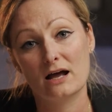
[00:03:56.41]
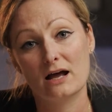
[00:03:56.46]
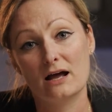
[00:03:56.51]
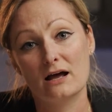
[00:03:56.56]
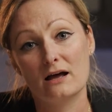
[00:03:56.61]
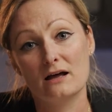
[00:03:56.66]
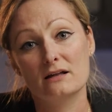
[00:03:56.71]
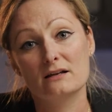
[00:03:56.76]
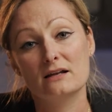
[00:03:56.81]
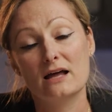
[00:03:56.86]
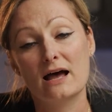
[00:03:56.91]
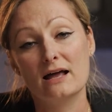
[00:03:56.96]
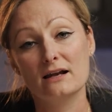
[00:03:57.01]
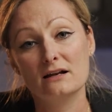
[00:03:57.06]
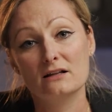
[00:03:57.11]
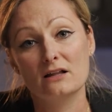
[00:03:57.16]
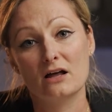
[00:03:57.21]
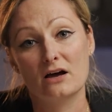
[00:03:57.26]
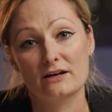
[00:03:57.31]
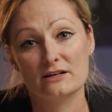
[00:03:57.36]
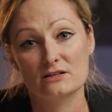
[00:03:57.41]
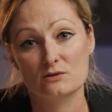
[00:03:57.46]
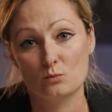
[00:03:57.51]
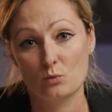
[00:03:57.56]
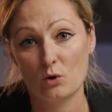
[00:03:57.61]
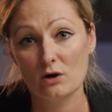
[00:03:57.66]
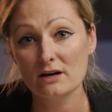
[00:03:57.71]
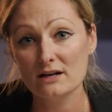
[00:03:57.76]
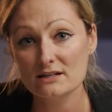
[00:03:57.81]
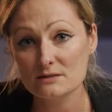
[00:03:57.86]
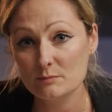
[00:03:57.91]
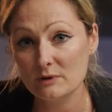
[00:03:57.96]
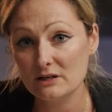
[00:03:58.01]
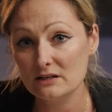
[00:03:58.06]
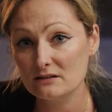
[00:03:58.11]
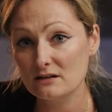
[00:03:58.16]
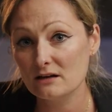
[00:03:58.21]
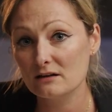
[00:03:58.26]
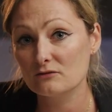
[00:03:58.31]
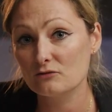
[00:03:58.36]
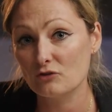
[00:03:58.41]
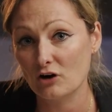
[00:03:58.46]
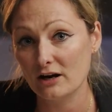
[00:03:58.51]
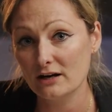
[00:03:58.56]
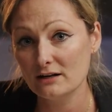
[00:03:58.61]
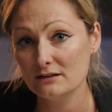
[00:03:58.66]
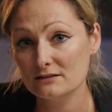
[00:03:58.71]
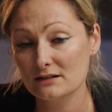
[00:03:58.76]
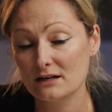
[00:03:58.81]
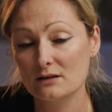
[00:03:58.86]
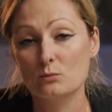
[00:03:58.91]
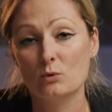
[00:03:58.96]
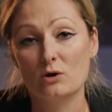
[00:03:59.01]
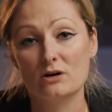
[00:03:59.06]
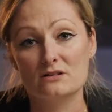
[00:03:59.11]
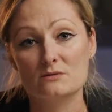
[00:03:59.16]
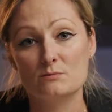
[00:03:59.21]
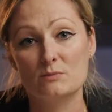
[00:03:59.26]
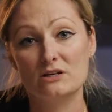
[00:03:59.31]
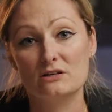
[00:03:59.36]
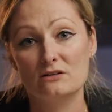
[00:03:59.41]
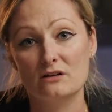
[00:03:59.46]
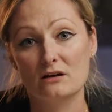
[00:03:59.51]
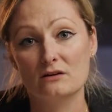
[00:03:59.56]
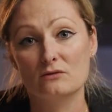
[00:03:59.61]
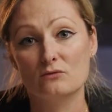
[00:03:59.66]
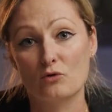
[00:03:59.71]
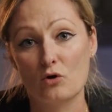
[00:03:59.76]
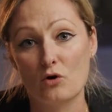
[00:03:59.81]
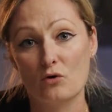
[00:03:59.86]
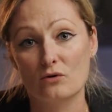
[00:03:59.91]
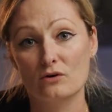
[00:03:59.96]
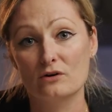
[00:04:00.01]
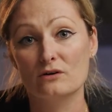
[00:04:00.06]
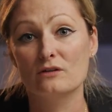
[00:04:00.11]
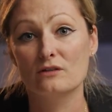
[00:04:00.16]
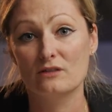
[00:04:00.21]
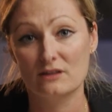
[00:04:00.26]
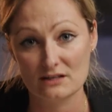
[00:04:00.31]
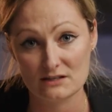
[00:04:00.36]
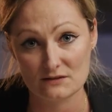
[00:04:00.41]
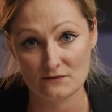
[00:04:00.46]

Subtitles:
and analyze what has been done right and what has been done wrong this